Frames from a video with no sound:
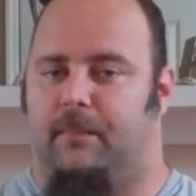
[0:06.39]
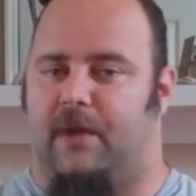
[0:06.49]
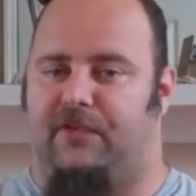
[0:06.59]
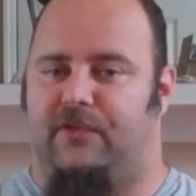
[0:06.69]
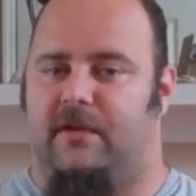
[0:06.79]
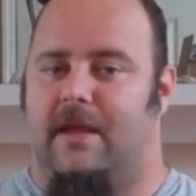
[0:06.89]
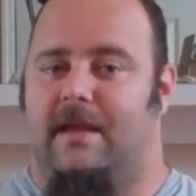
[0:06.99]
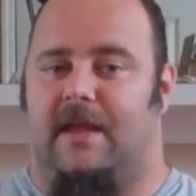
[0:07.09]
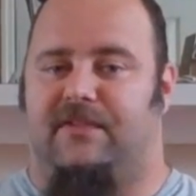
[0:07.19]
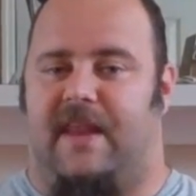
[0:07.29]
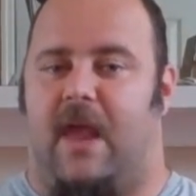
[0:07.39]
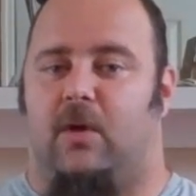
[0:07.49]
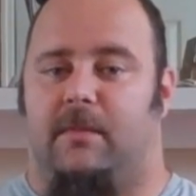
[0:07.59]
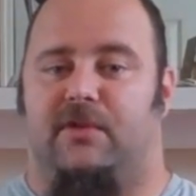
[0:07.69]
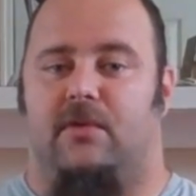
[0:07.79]
I'm Preston, and today
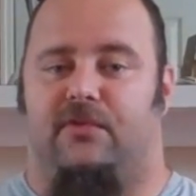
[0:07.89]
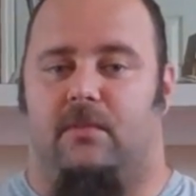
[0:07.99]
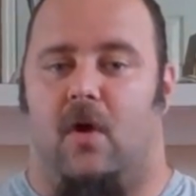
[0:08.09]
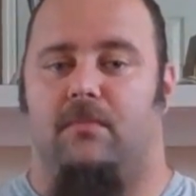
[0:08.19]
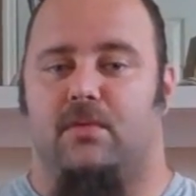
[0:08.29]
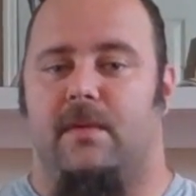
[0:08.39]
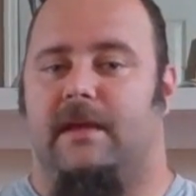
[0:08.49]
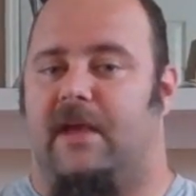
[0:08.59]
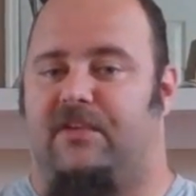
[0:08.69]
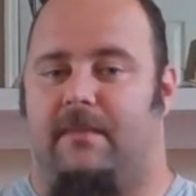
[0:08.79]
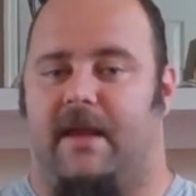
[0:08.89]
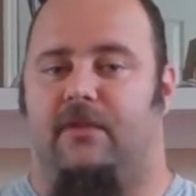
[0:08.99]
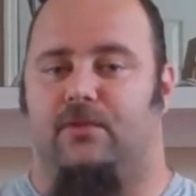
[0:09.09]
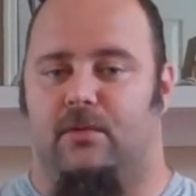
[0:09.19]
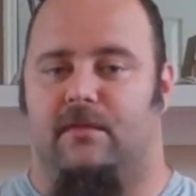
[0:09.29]
we're going to be doing some home brewing as I make
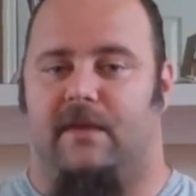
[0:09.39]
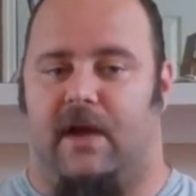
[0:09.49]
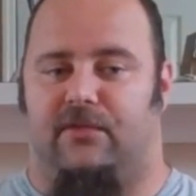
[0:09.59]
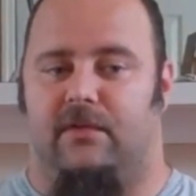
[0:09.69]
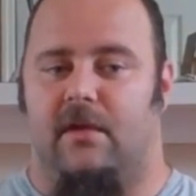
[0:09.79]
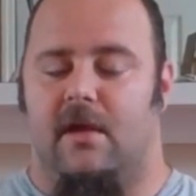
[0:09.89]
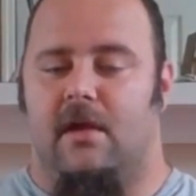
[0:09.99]
a Dunkelweizen.